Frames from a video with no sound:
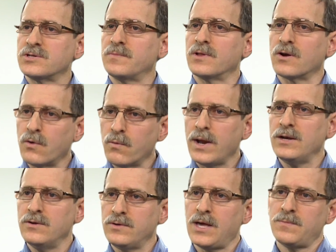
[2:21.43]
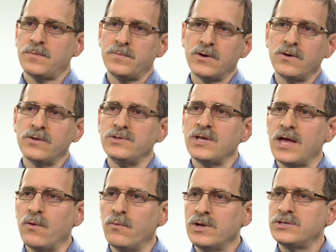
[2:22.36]
some of the great new capabilities
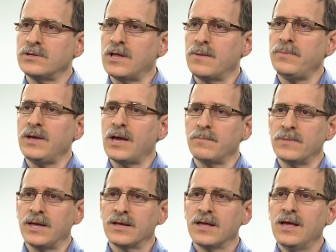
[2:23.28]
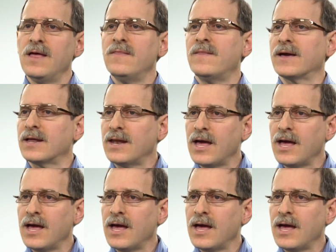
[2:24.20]
in Windchill MPM Link that can